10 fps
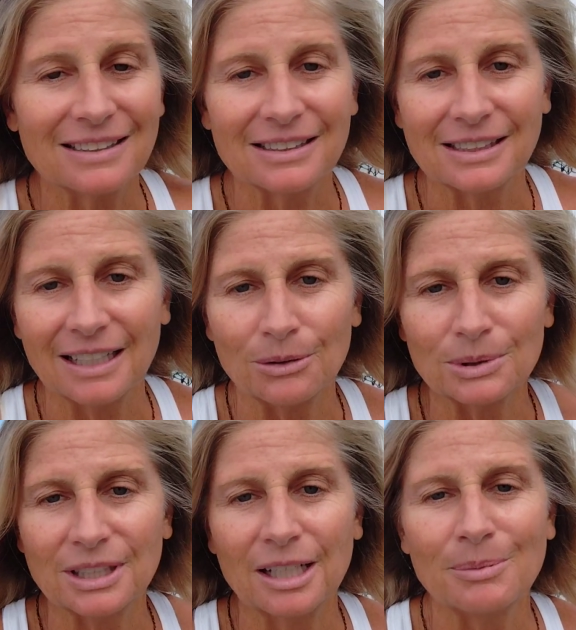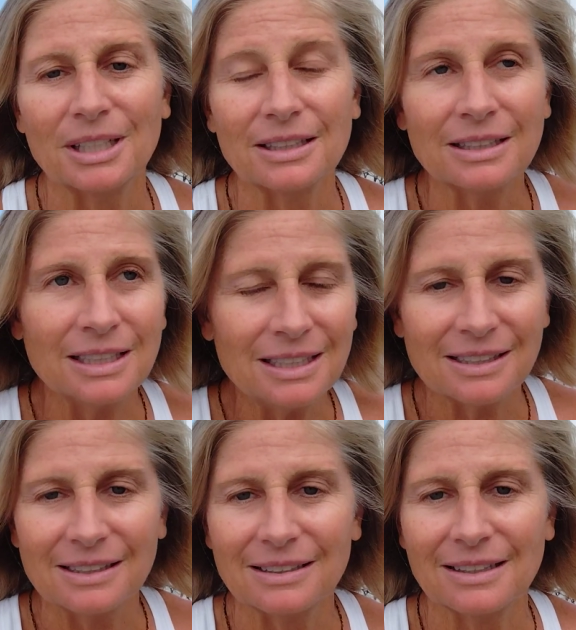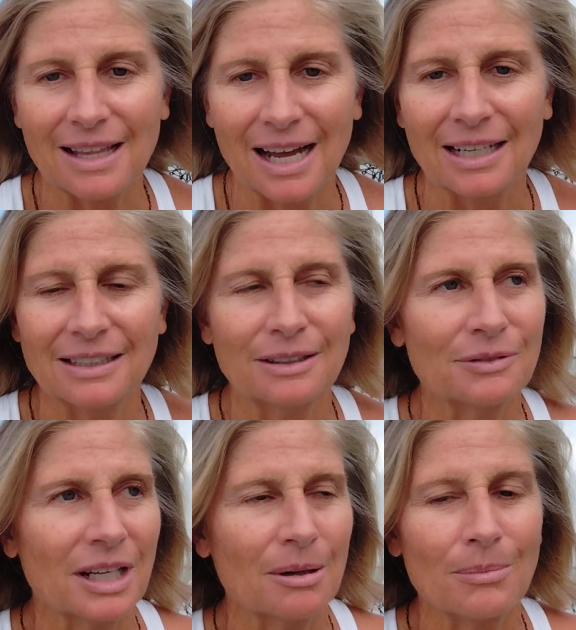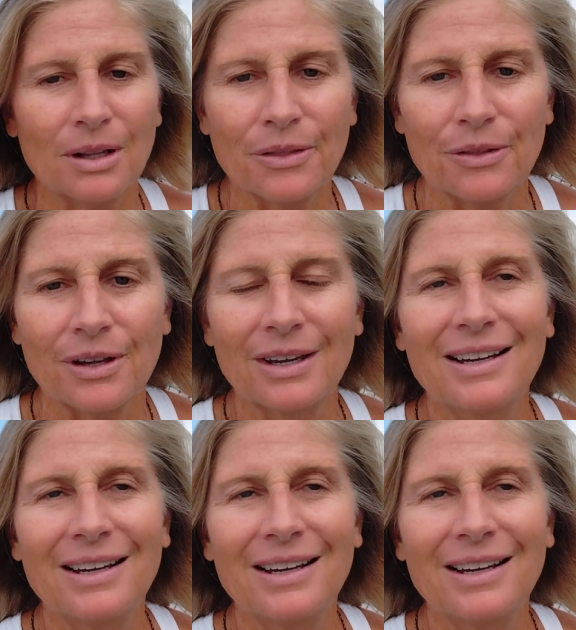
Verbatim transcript: The sail will take me at least that, if not a month,